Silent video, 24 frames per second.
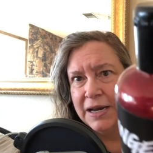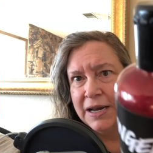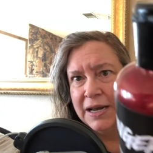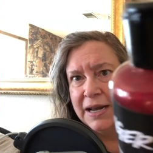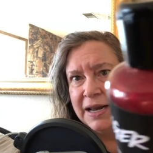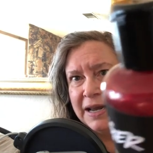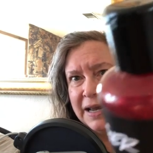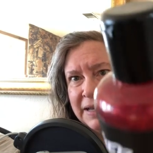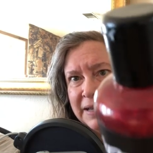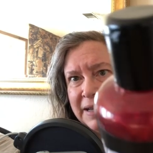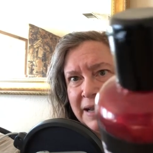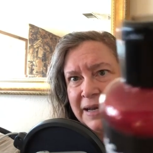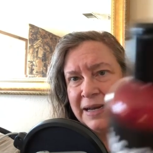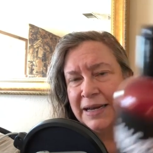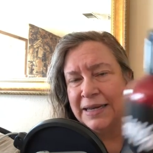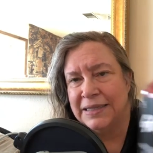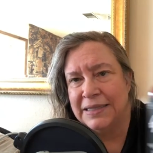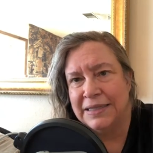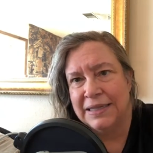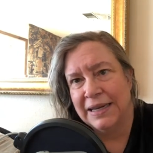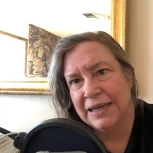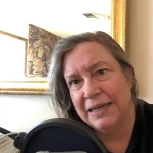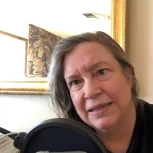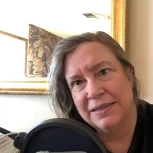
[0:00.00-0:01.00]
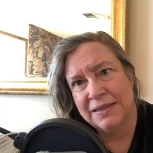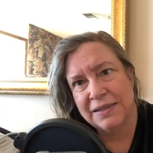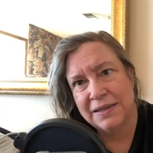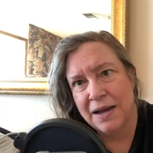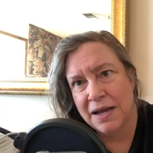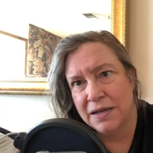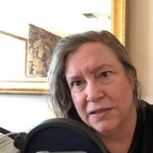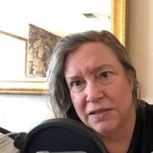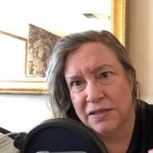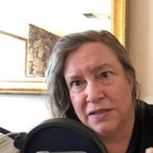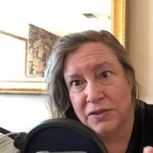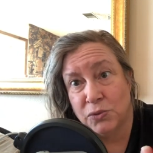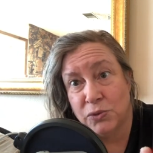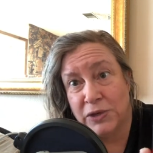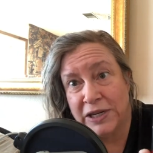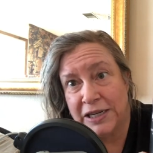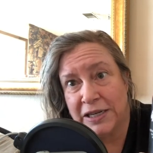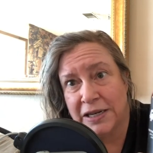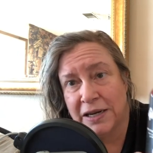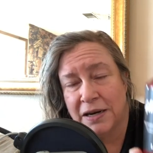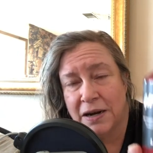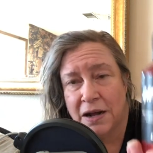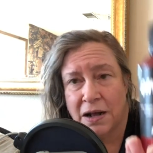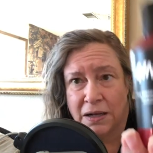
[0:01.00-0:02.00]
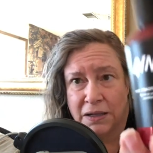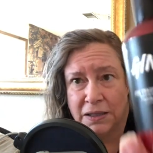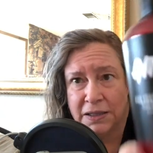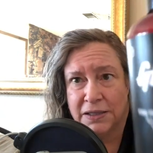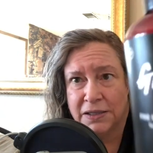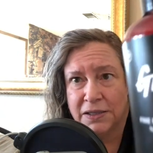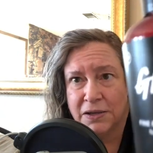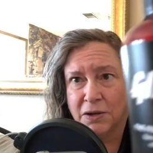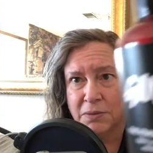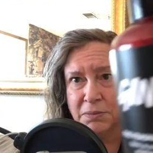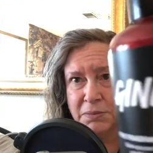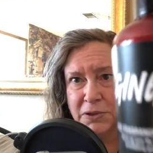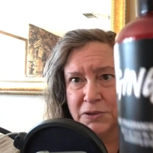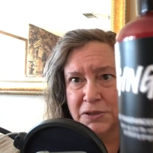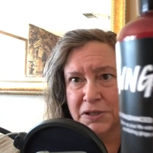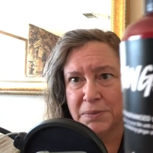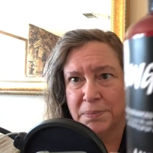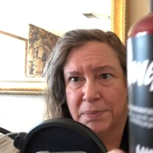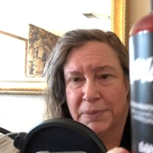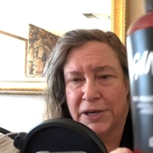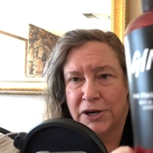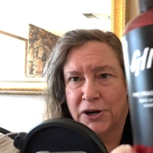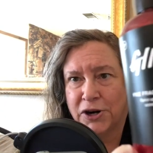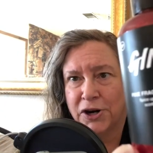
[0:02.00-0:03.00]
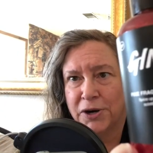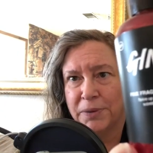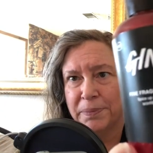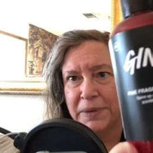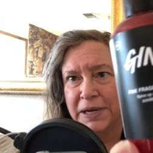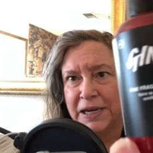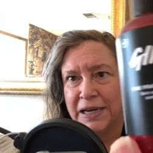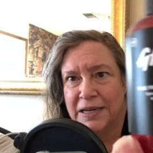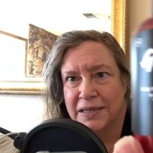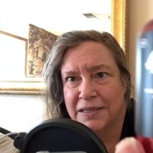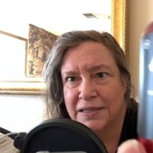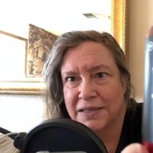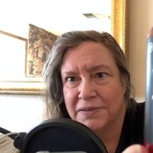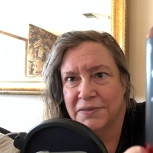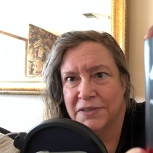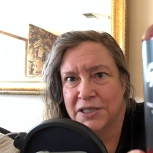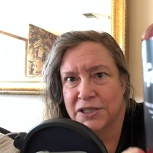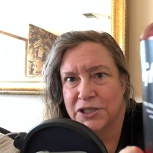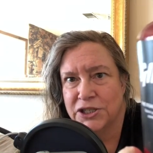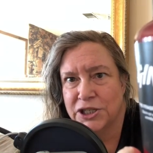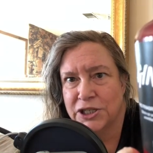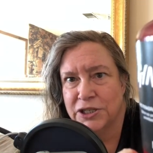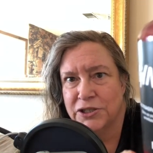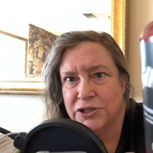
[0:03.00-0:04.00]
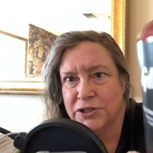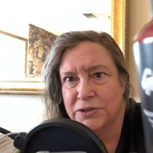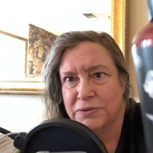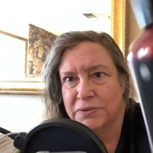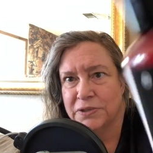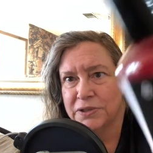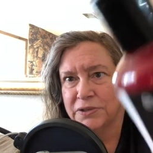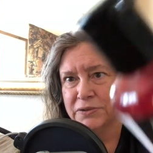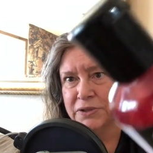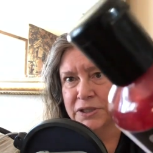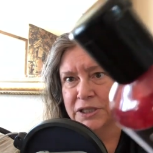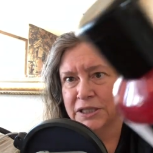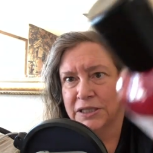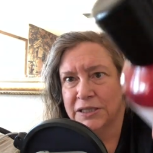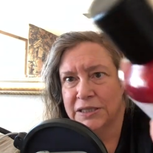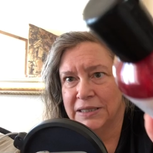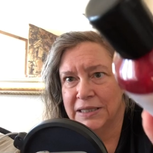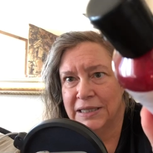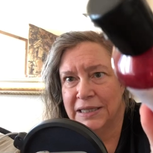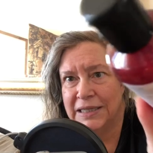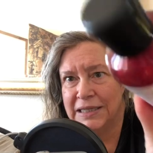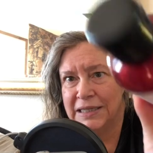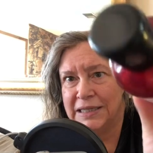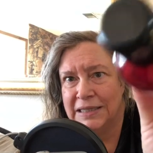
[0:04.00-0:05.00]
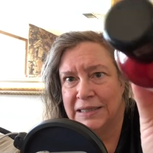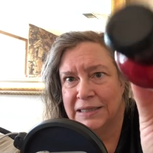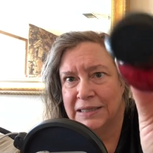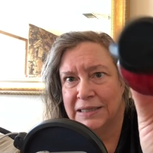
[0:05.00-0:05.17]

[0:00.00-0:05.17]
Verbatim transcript: And like I say, it's not sweet at all, it's almost bitter because of the ginger root in it.